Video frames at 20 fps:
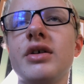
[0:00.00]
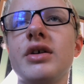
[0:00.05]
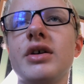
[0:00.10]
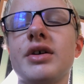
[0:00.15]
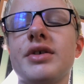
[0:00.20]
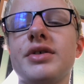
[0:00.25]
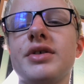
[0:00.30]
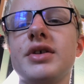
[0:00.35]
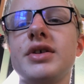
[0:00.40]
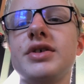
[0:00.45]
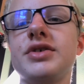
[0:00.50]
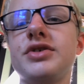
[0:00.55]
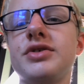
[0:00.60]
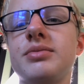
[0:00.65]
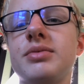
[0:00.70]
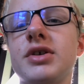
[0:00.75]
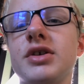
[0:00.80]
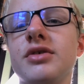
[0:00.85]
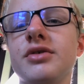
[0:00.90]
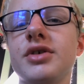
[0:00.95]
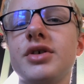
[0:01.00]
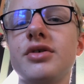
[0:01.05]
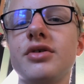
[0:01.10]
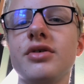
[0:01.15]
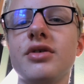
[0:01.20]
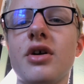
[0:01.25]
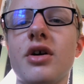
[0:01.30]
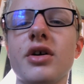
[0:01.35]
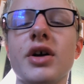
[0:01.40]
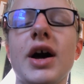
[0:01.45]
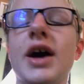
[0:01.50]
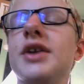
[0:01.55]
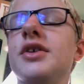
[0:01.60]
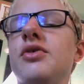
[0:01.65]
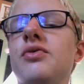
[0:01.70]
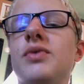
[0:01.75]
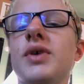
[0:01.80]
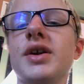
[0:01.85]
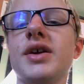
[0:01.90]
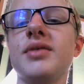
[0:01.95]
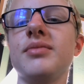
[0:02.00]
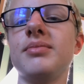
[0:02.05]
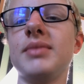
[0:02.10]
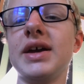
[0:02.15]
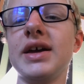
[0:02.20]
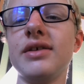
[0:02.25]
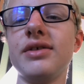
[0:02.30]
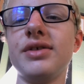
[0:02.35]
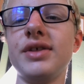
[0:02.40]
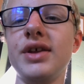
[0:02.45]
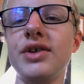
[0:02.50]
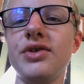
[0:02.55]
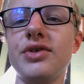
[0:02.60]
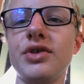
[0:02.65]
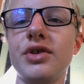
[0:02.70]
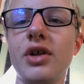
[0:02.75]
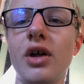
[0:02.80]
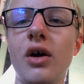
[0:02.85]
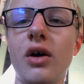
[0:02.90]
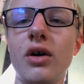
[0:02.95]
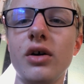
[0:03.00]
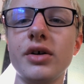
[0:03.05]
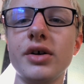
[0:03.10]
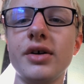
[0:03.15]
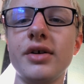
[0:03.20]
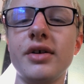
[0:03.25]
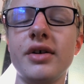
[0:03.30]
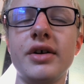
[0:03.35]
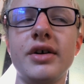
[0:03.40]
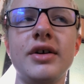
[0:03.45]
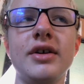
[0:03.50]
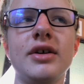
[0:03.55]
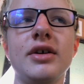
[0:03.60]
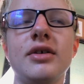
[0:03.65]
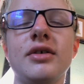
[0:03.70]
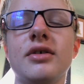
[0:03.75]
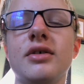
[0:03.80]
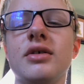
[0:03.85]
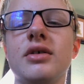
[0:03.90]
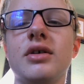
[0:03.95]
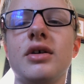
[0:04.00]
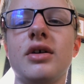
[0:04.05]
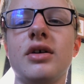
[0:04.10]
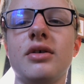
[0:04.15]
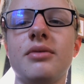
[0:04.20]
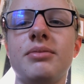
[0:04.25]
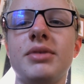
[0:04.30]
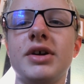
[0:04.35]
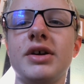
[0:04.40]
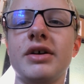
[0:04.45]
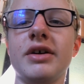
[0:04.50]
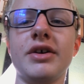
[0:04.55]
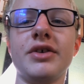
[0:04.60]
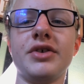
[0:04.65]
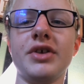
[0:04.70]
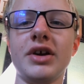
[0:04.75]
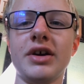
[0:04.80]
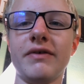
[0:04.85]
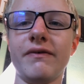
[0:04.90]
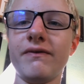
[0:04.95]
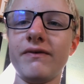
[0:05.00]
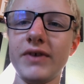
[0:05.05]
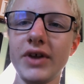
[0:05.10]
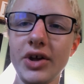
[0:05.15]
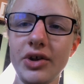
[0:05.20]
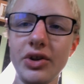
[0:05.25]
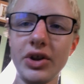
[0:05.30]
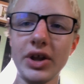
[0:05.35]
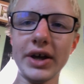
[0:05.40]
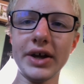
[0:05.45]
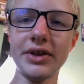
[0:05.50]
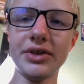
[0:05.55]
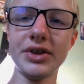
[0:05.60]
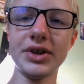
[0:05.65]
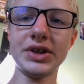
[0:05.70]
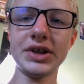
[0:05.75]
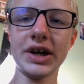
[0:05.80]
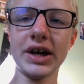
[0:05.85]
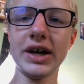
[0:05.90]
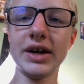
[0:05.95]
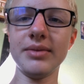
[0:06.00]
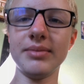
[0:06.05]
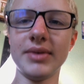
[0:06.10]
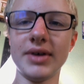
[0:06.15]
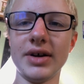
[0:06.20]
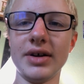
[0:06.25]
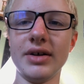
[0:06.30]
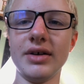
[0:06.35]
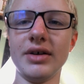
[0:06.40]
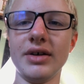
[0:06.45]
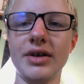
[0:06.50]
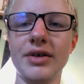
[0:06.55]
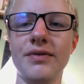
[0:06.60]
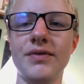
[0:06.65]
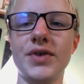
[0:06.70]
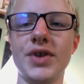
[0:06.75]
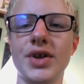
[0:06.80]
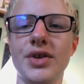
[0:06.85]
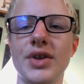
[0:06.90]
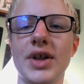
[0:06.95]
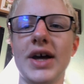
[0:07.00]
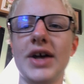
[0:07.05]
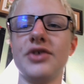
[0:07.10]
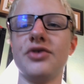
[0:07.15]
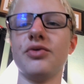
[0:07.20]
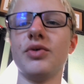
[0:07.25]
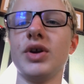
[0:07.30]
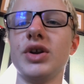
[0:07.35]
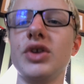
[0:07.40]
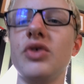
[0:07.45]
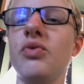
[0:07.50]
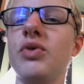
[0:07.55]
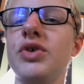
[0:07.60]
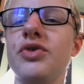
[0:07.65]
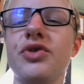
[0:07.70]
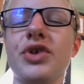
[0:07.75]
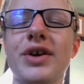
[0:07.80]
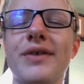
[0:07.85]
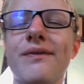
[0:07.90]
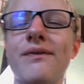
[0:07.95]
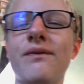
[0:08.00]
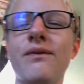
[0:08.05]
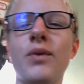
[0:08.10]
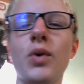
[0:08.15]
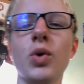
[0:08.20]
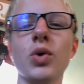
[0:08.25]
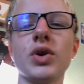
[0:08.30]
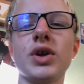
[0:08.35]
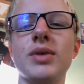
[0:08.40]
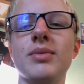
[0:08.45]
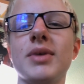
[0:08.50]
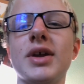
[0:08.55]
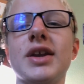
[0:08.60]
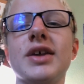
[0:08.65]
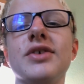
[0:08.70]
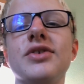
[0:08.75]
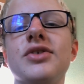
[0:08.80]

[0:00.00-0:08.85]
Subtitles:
I think it's been a little long. I don't want to make these long, because I feel like the time of the last one was like 40 minutes.